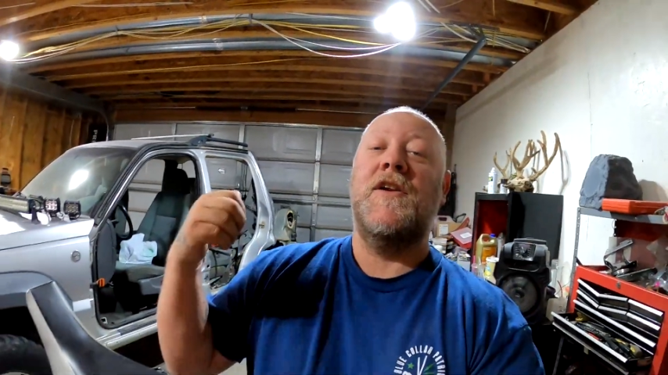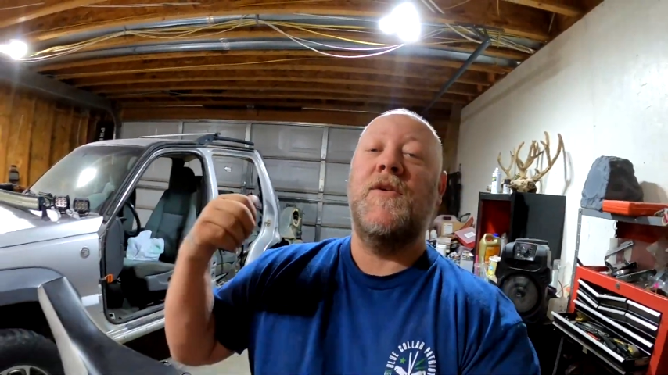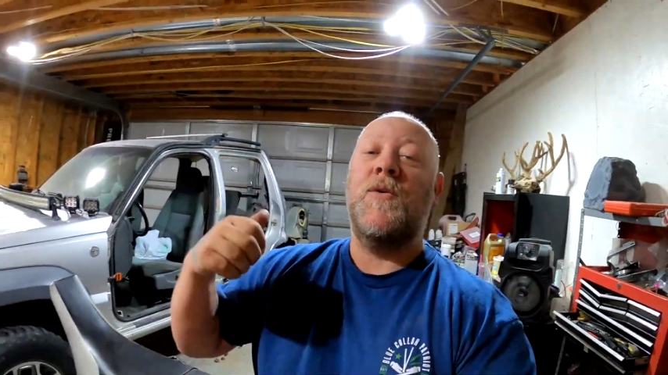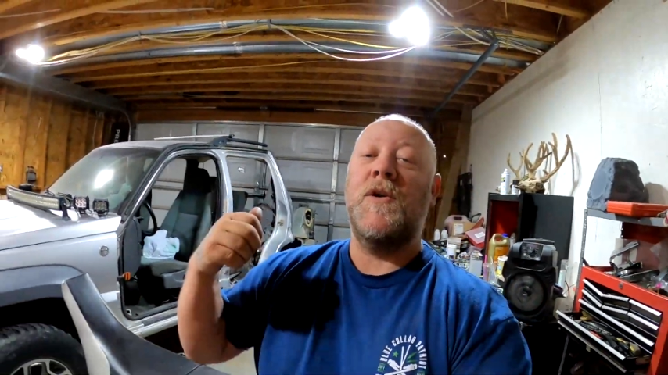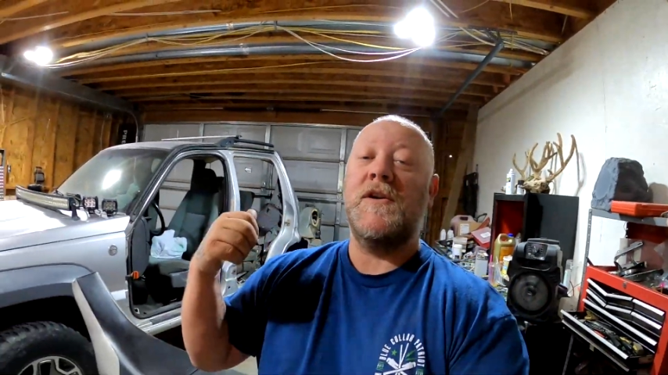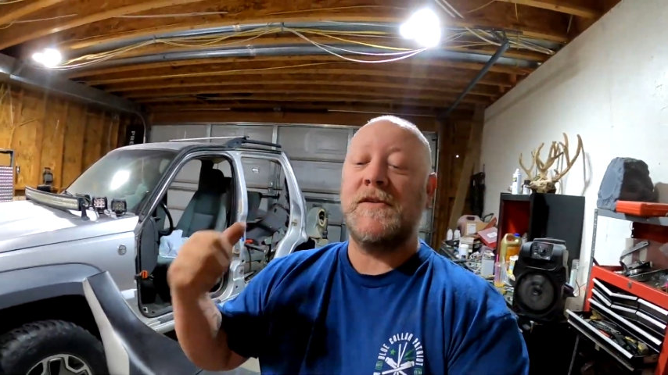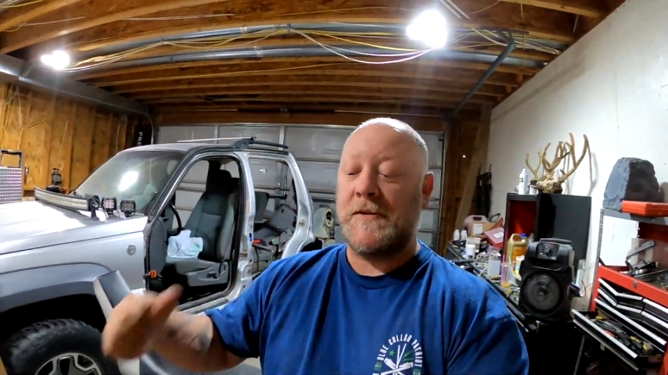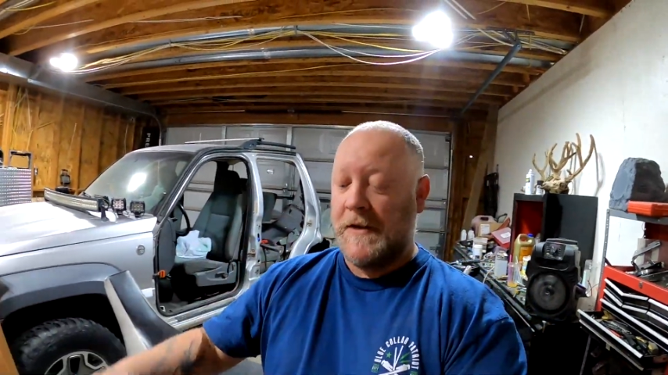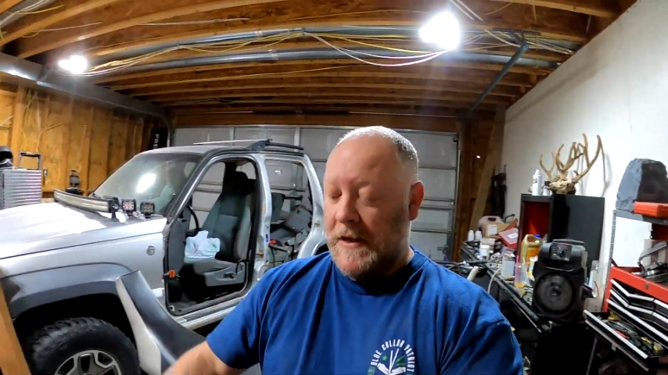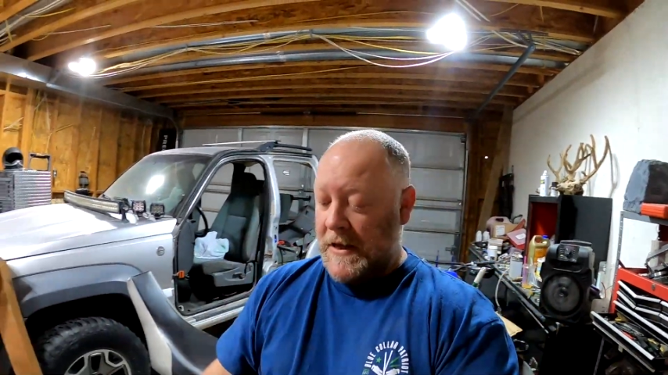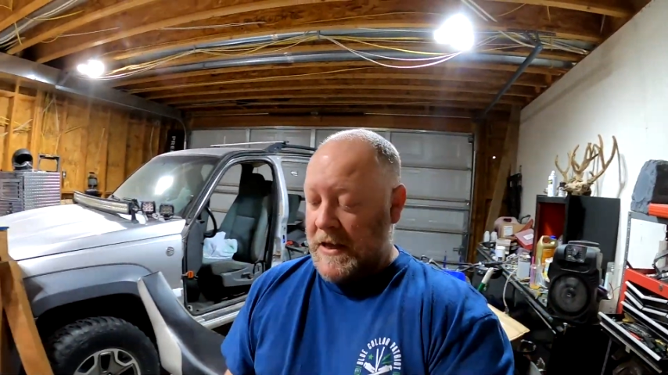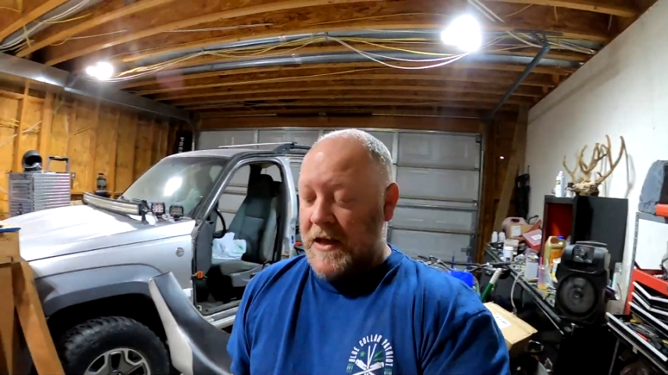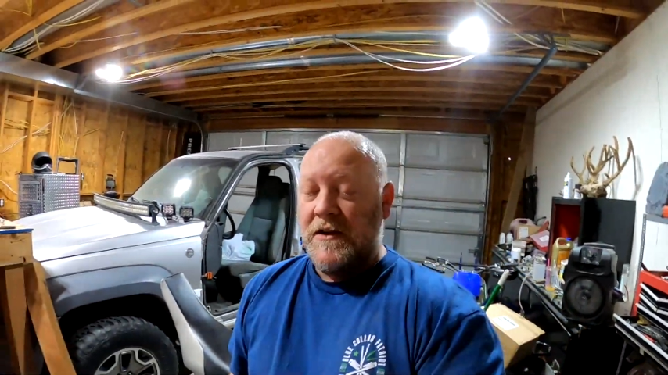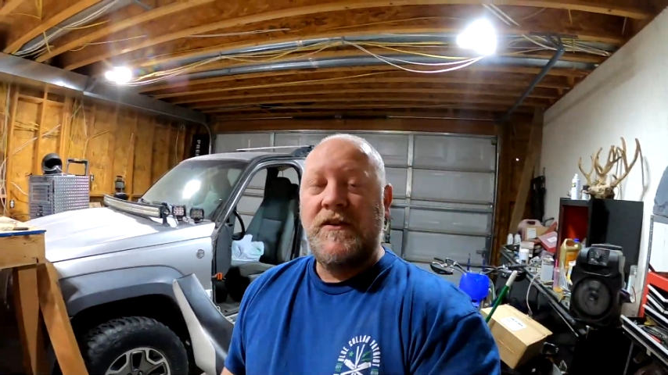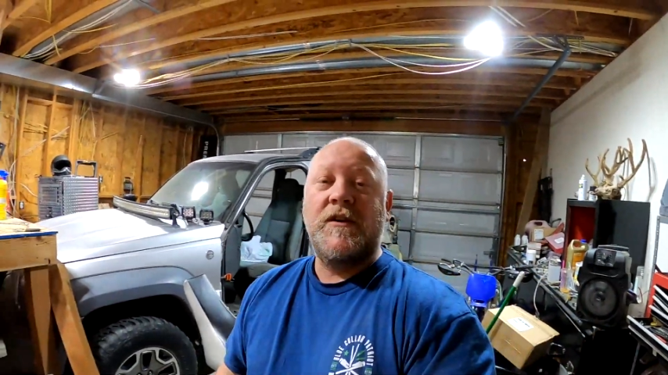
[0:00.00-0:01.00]
doors,
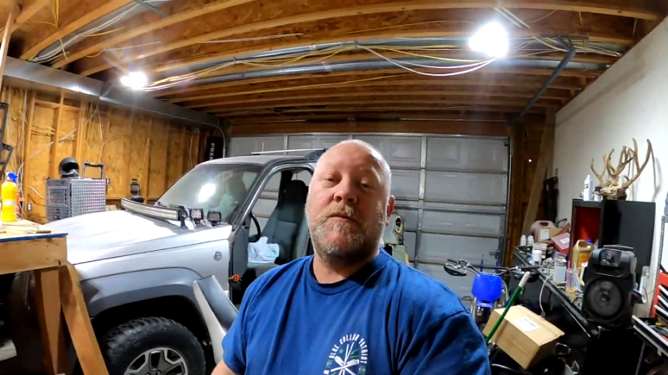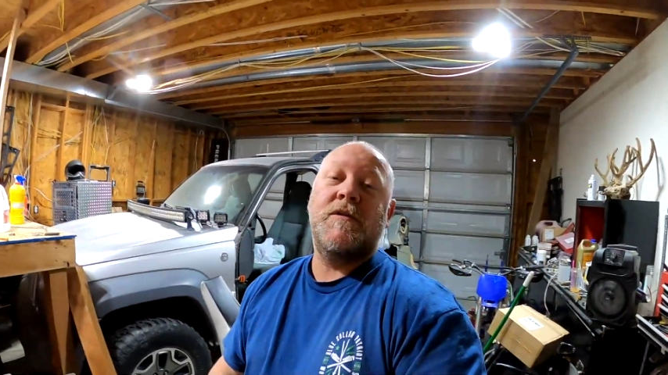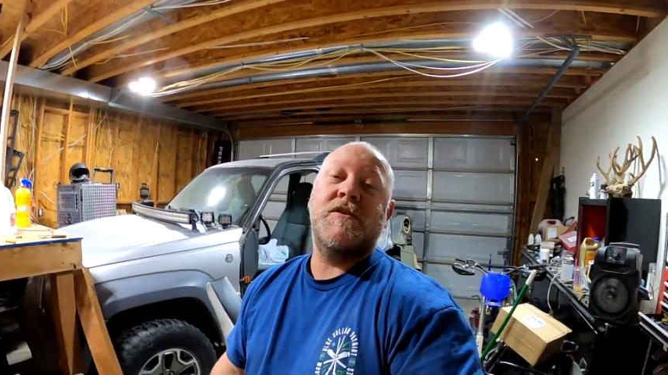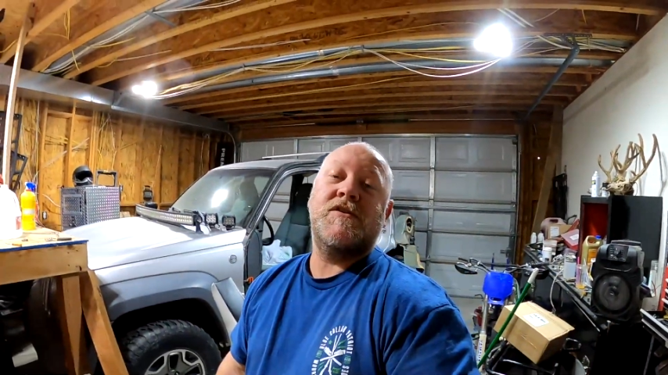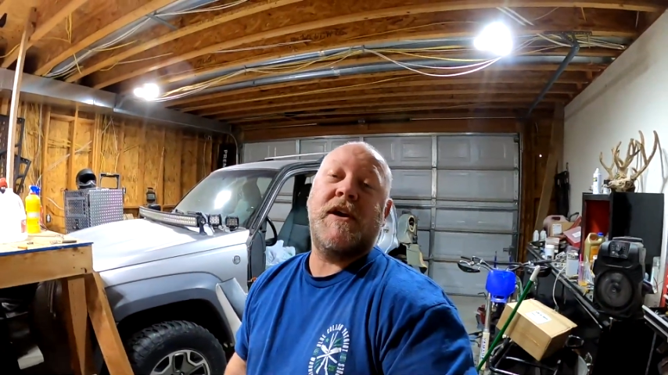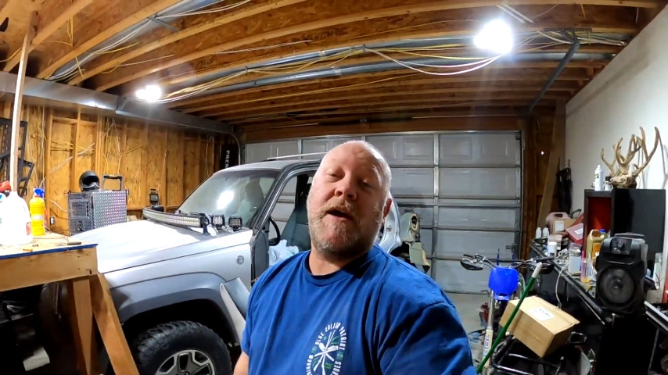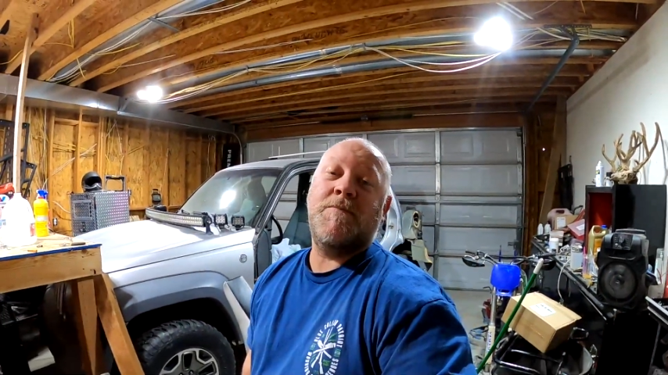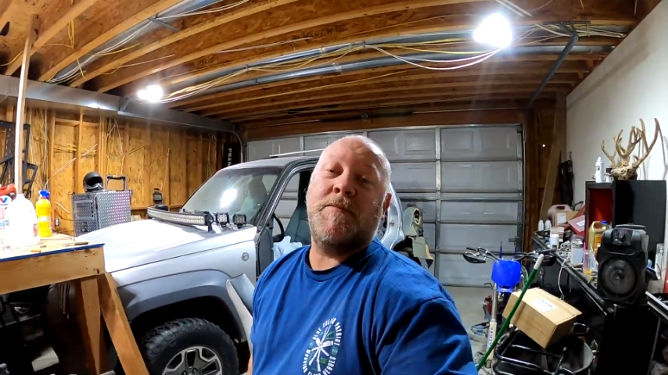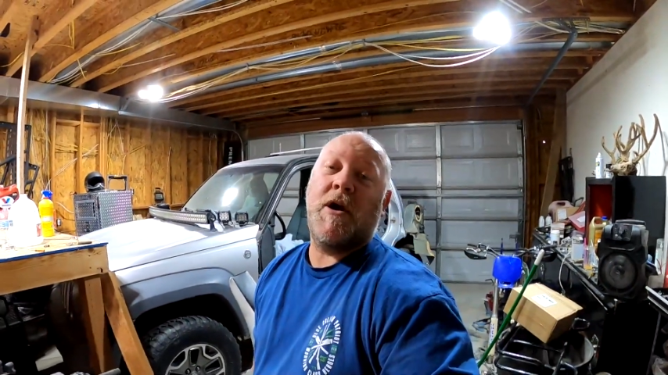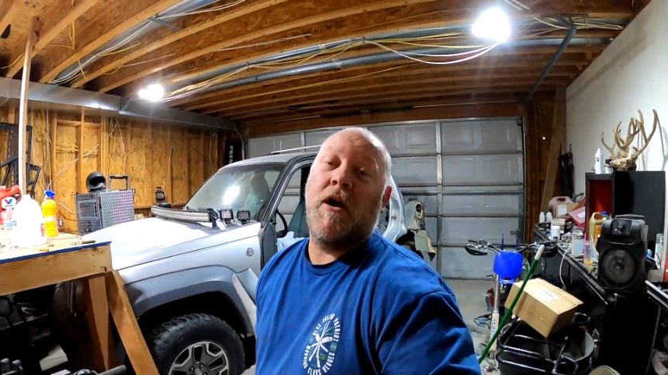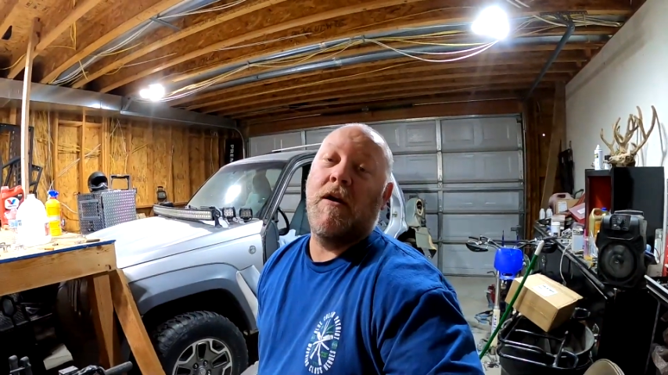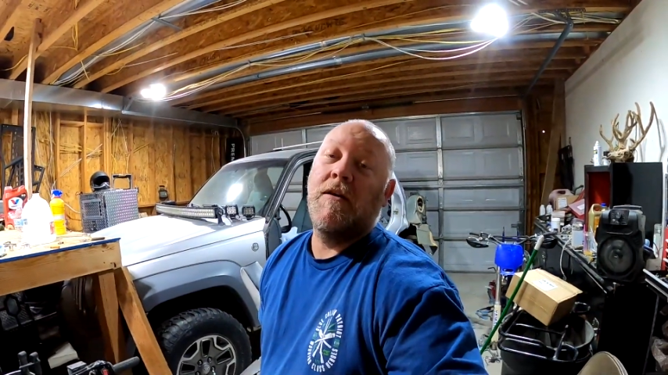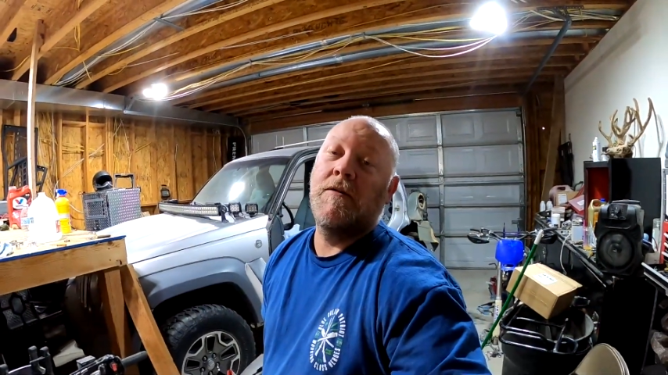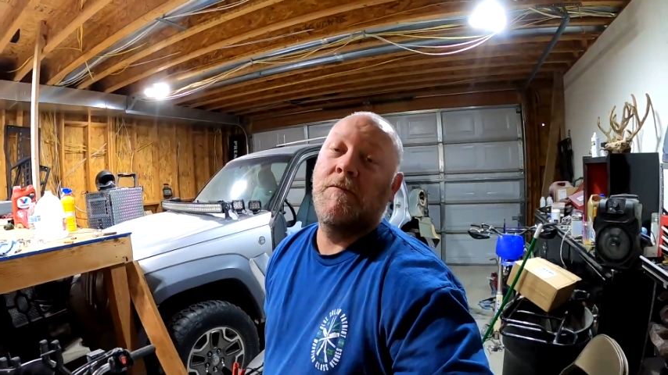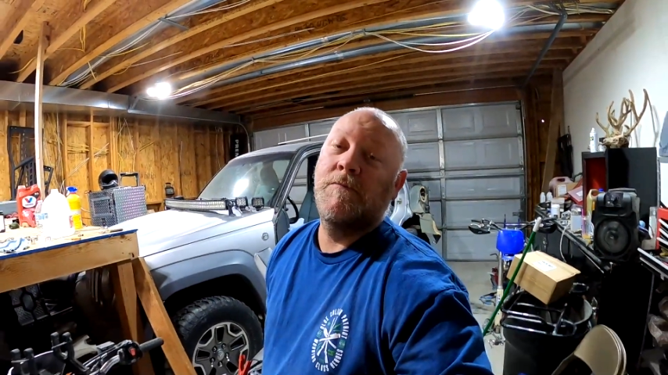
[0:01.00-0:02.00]
took them to the
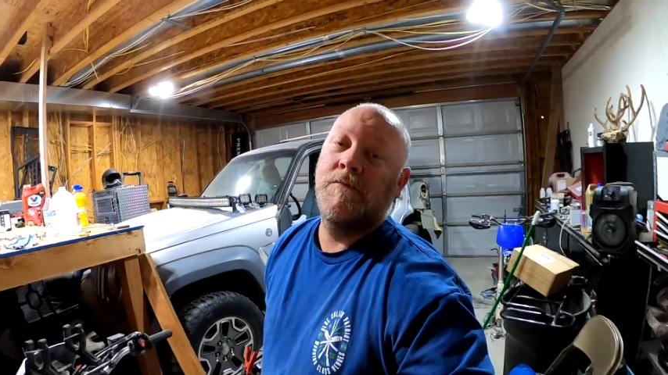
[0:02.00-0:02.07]
scrapyard.